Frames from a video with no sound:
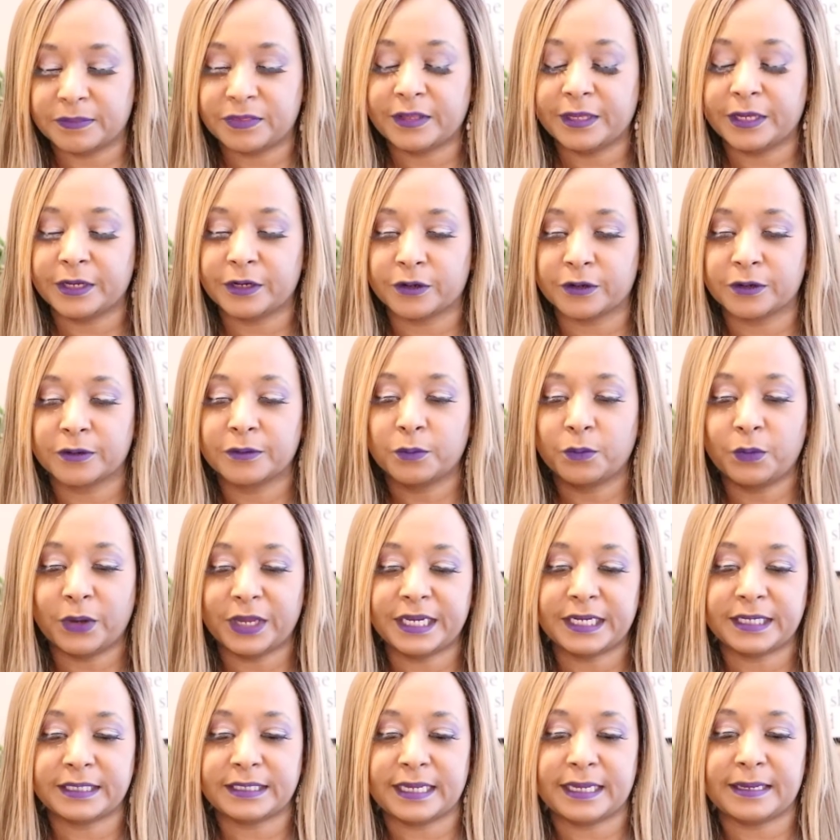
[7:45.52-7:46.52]

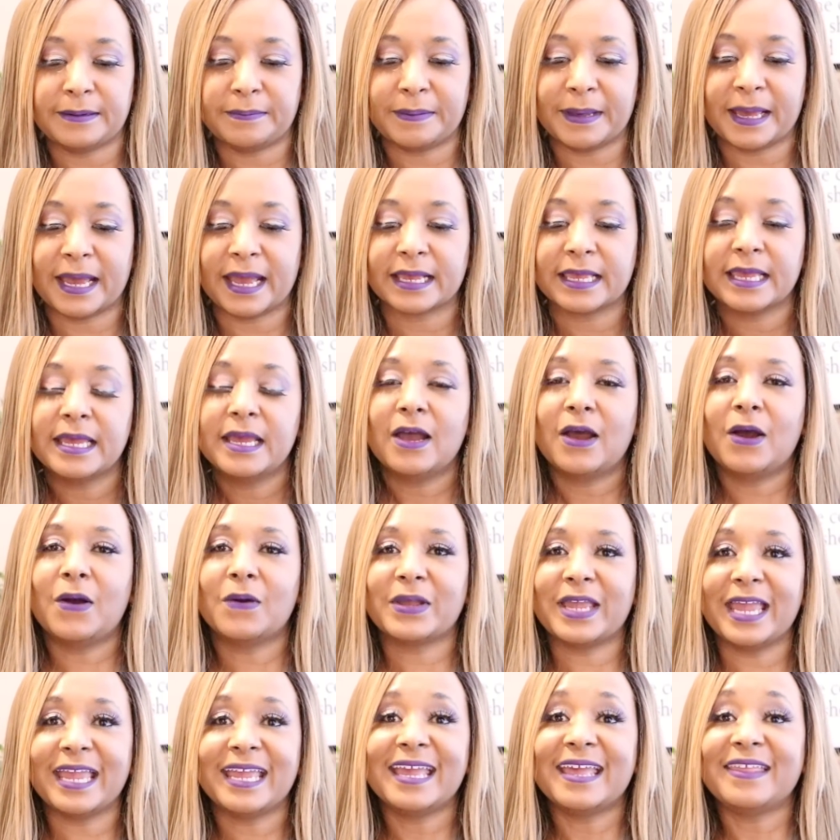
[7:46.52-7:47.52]
date back.
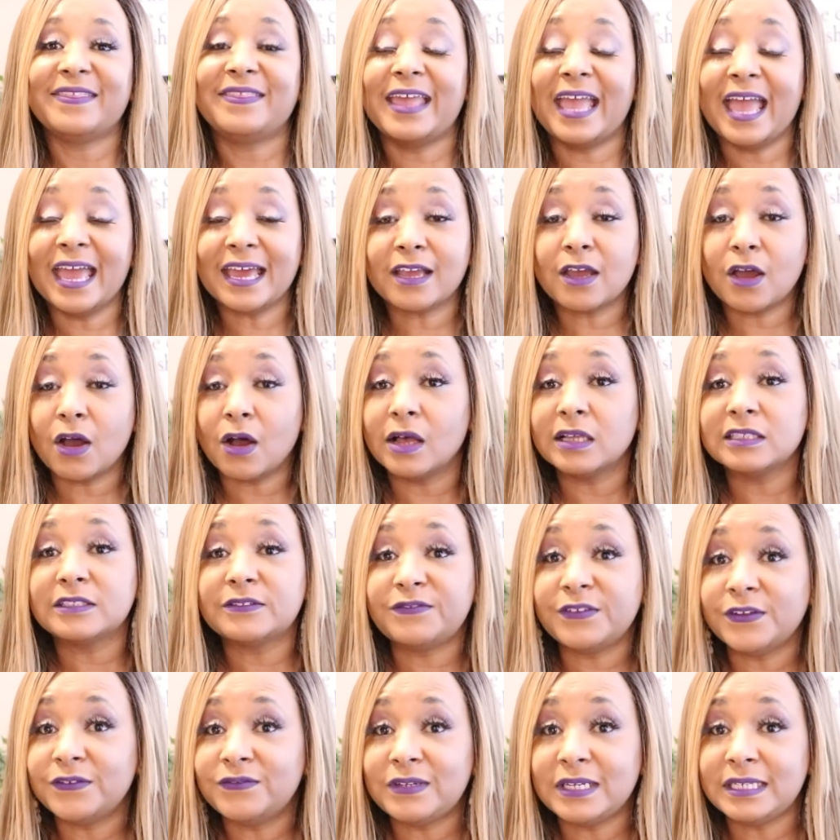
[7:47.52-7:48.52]
Okay, that caused
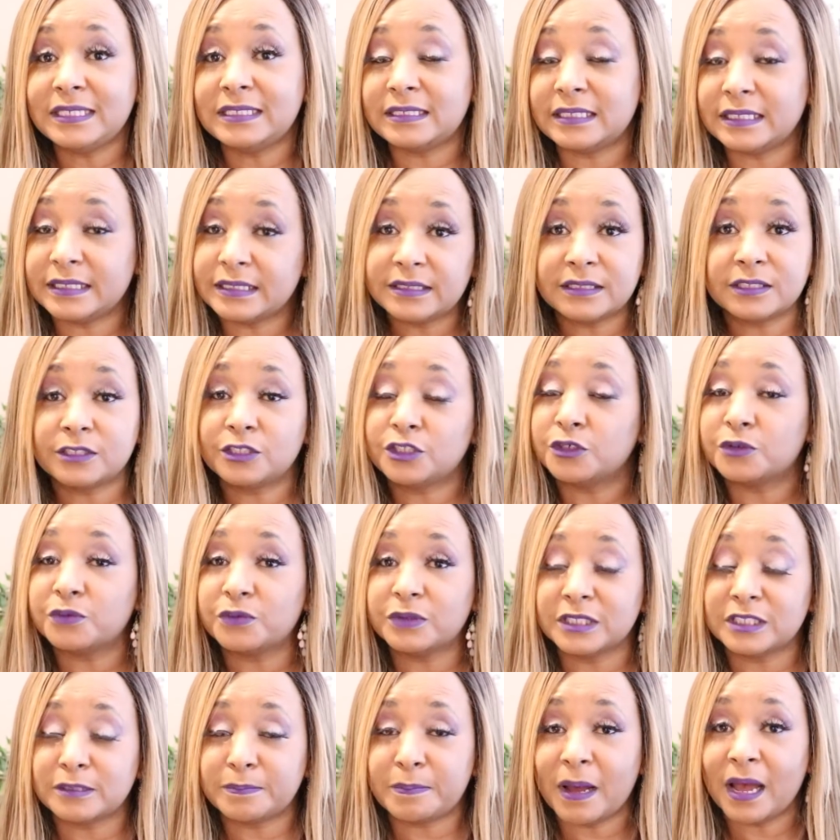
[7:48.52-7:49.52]
50 Cent to
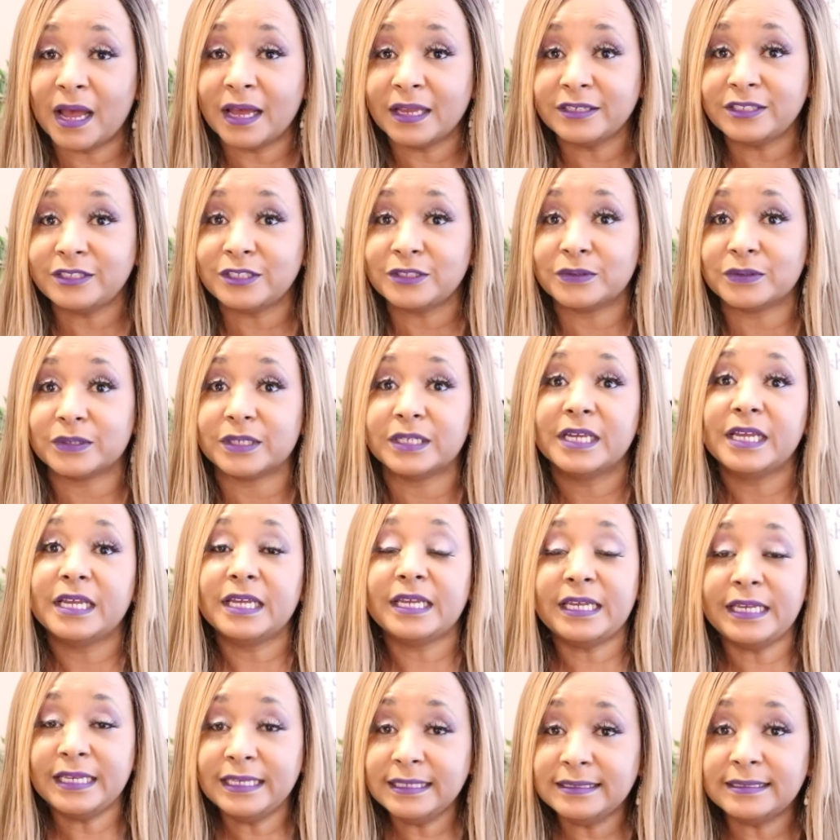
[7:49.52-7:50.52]
respond to it.
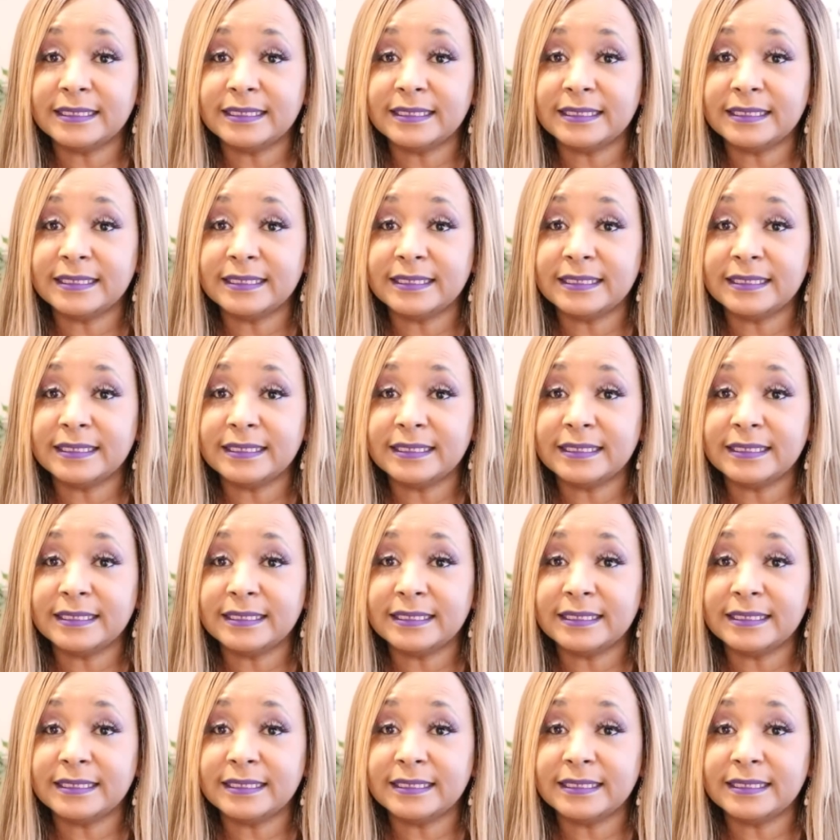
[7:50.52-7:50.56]
He